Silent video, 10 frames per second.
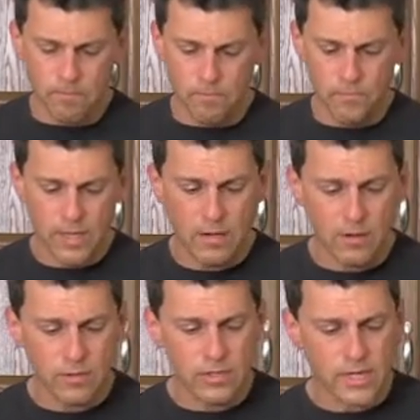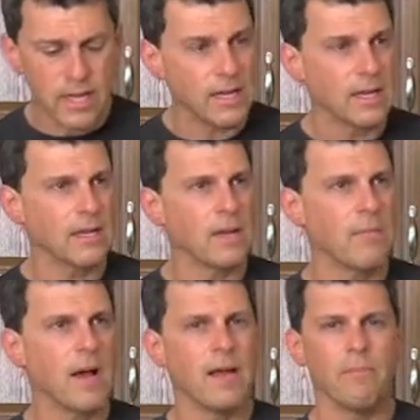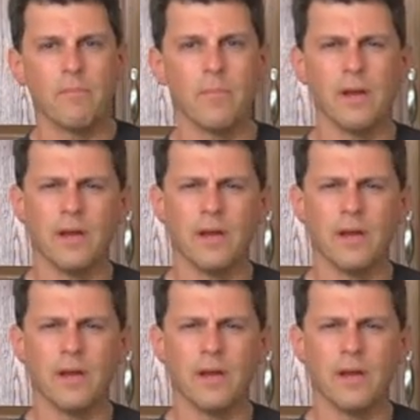they don't understand. They buy